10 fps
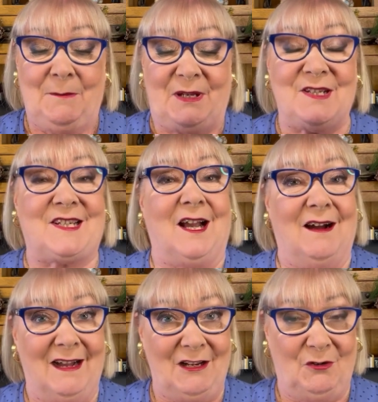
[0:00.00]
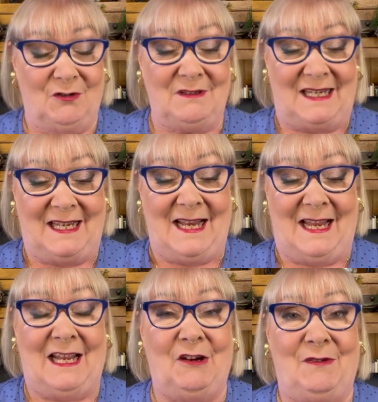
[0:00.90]
Because Chiron in
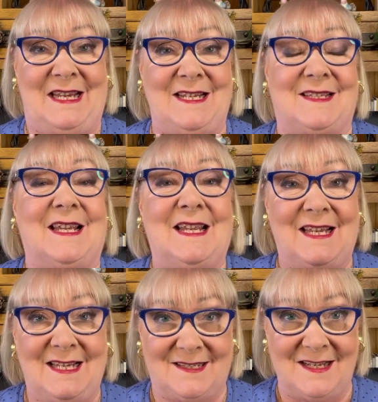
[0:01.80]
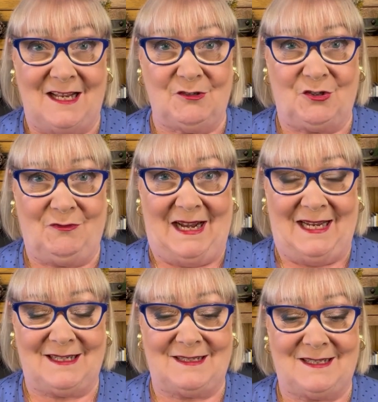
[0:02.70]
Aries is now
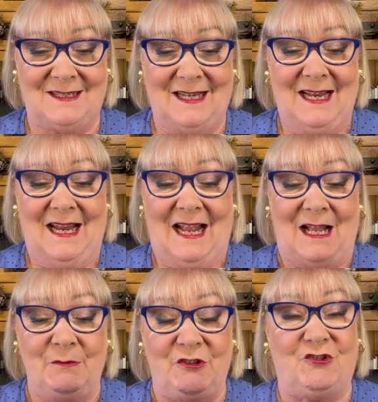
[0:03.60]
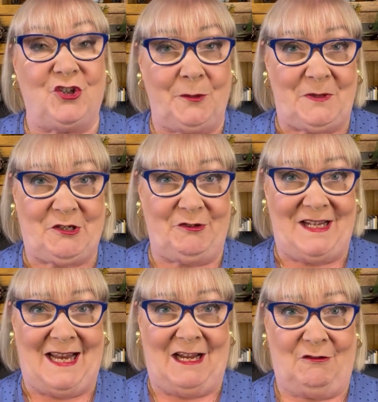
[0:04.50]
direct. And with Jupiter
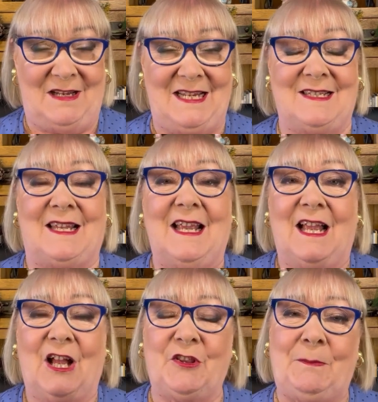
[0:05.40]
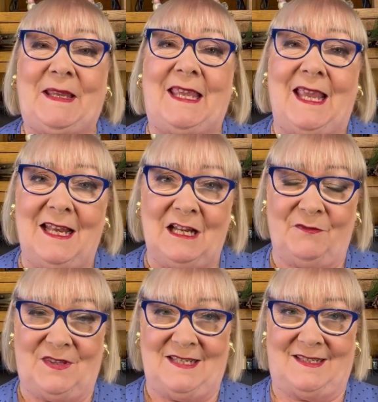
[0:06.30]
in Aries, at the beginning
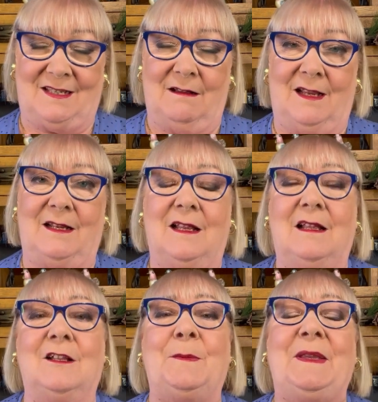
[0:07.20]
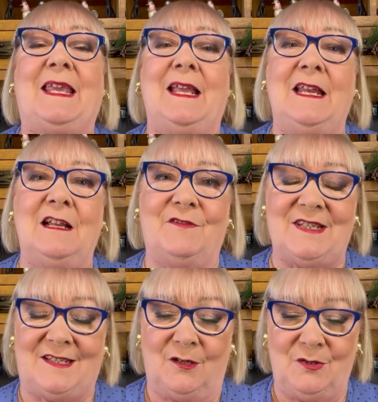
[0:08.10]
of this sign, at the beginning of the
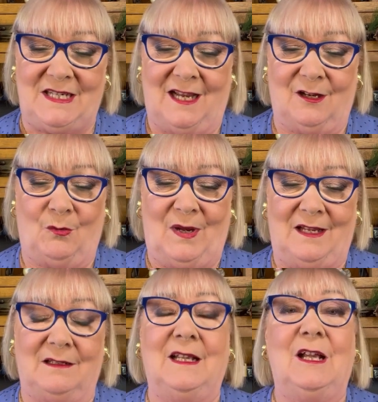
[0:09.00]
zodiac wheel,